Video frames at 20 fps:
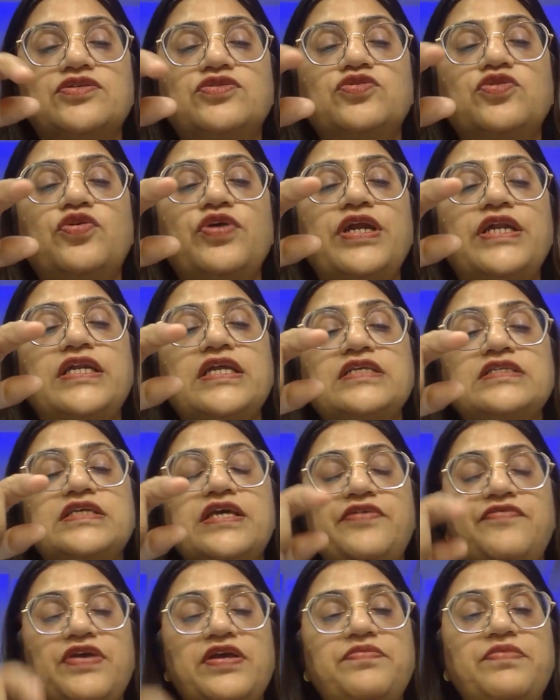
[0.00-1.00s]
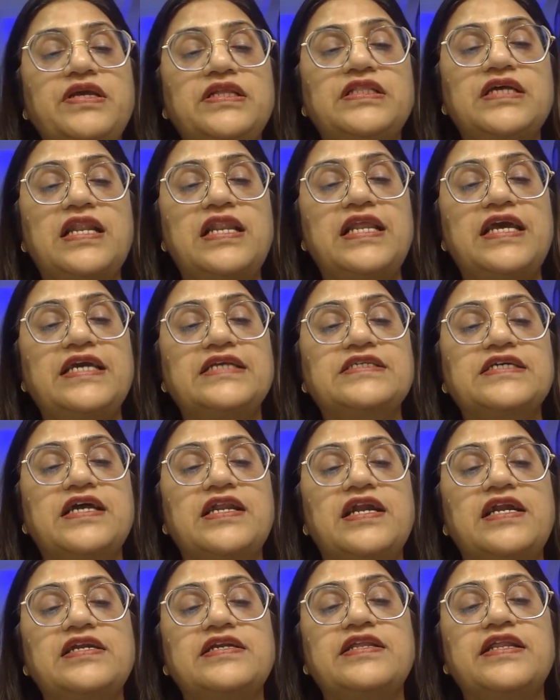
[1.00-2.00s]
So it is giving me the ledger
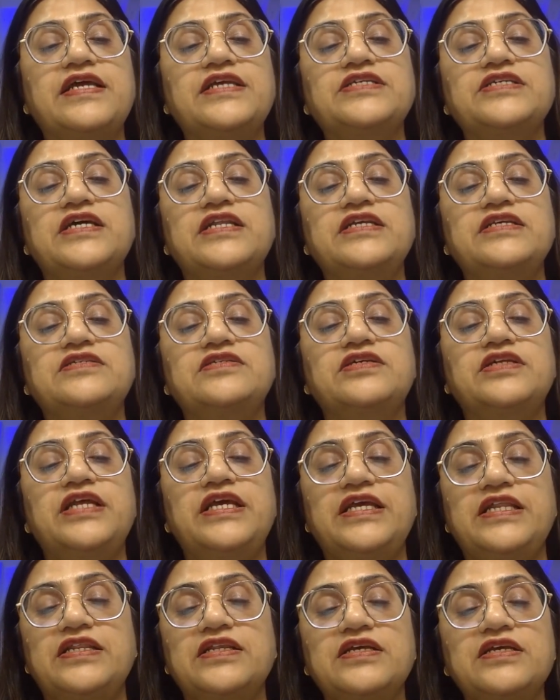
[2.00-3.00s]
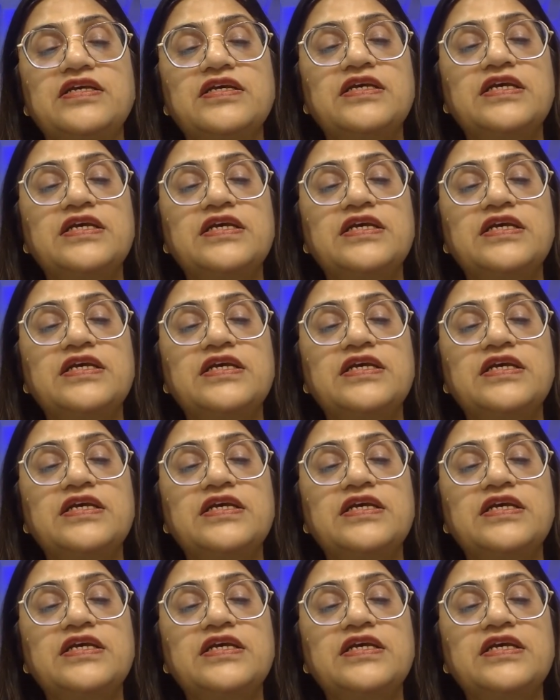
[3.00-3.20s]
alteration screen.